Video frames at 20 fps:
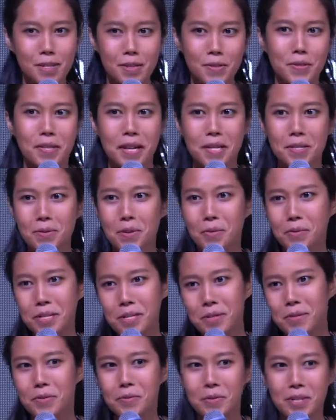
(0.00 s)
So that's what we
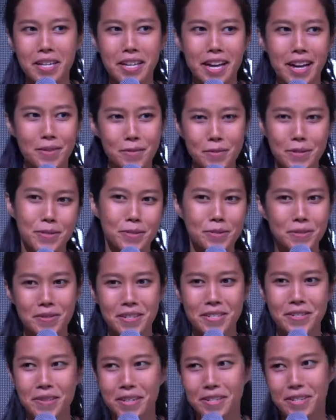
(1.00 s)
do. We do
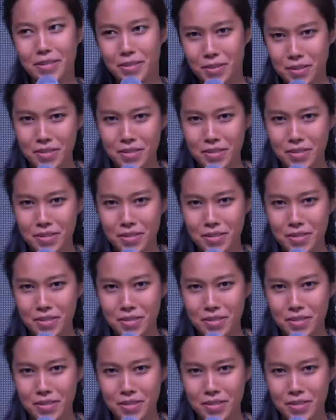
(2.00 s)
trade credit